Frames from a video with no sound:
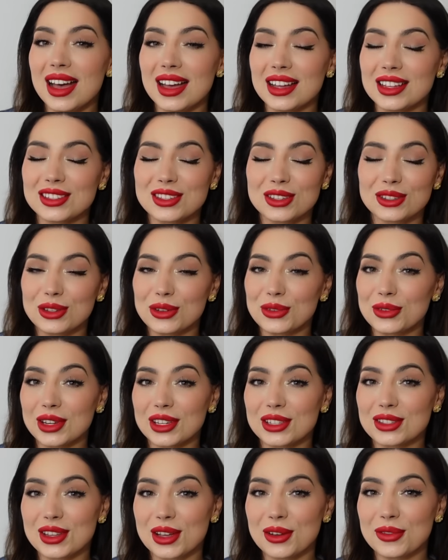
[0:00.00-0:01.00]
And don't
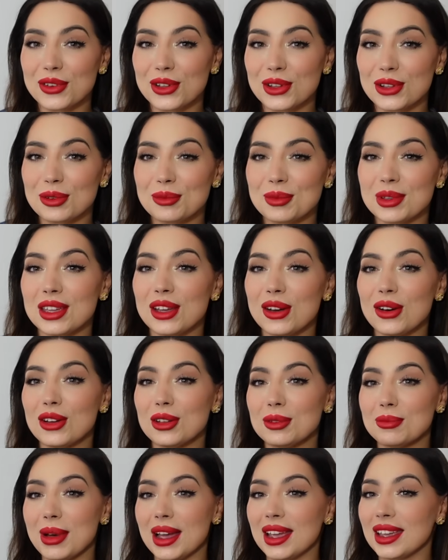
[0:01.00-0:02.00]
forget to come follow me
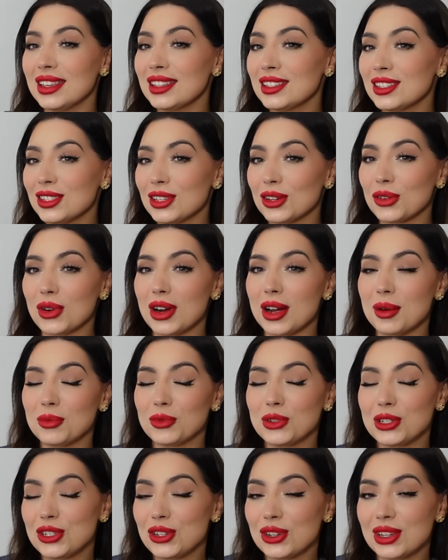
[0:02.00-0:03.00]
on my Instagram,
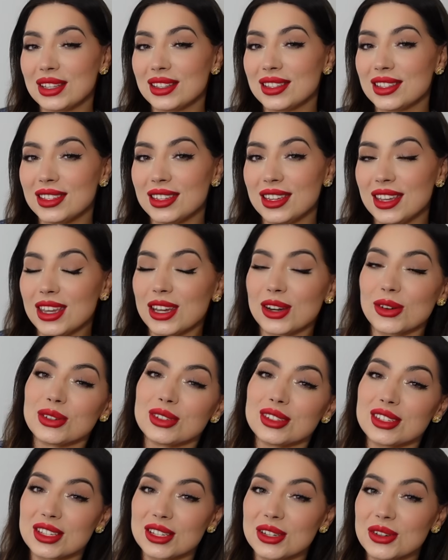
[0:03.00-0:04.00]
which you can see here on
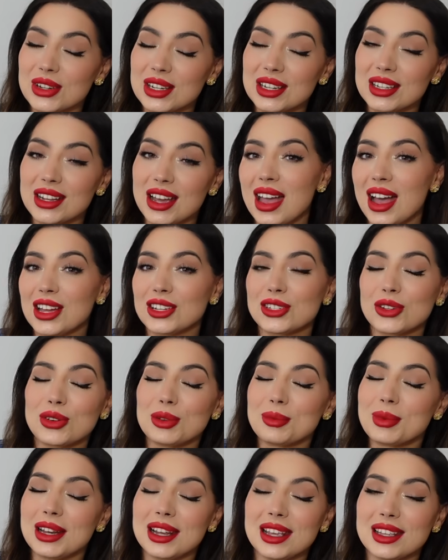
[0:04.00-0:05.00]
the screen. I show you
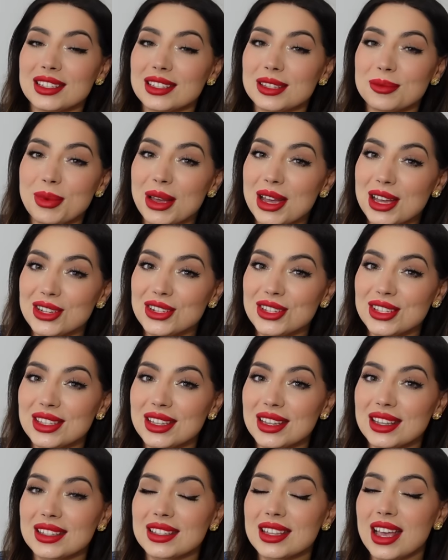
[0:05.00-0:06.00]
my latest
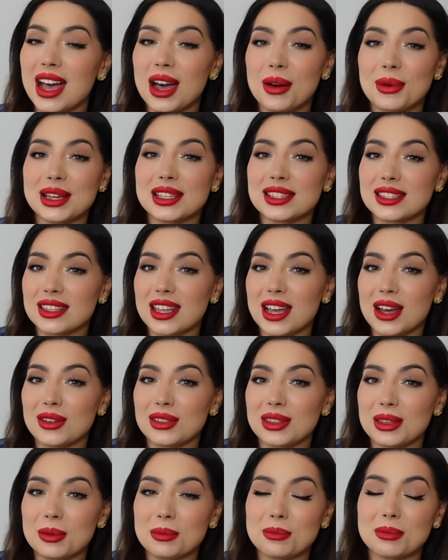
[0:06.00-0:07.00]
purchases, how I style
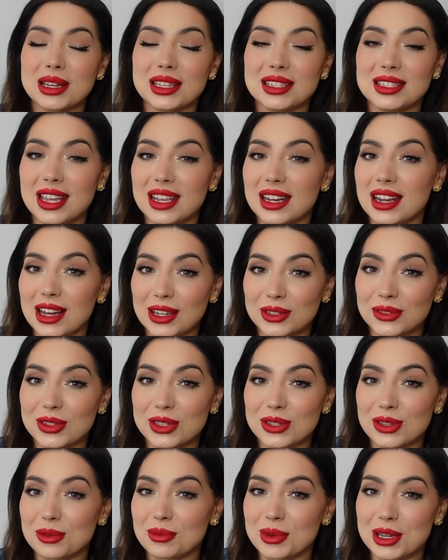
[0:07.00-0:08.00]
them, my daily
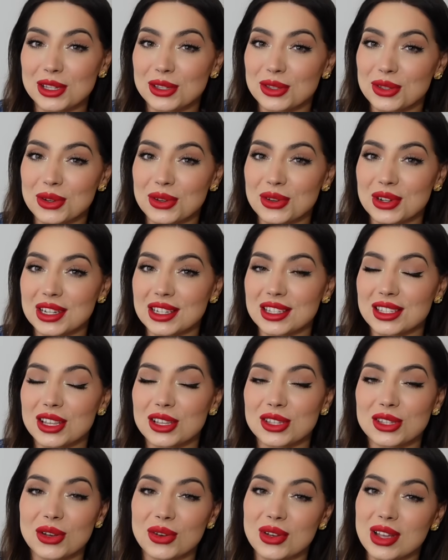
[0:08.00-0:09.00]
outfits on my stories,
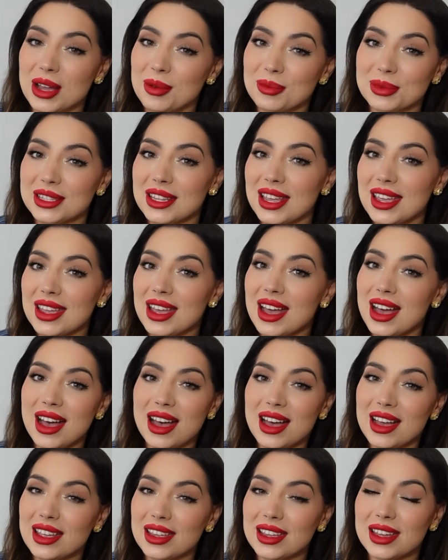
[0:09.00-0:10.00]
so come say
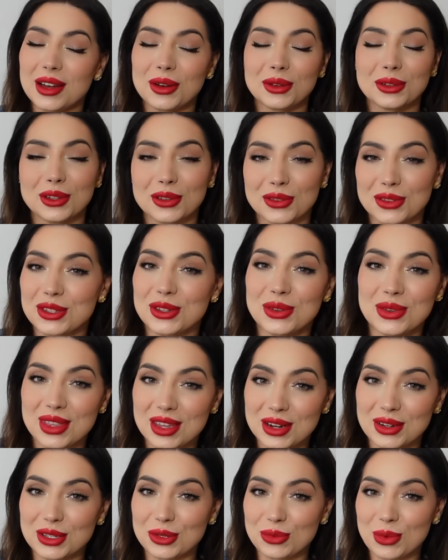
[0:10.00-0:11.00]
hi, I would love to see you
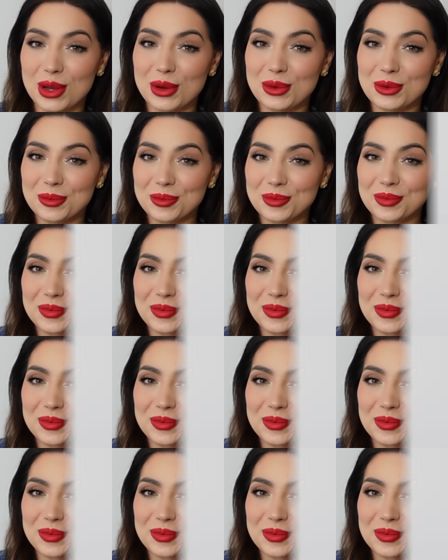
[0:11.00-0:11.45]
there as well.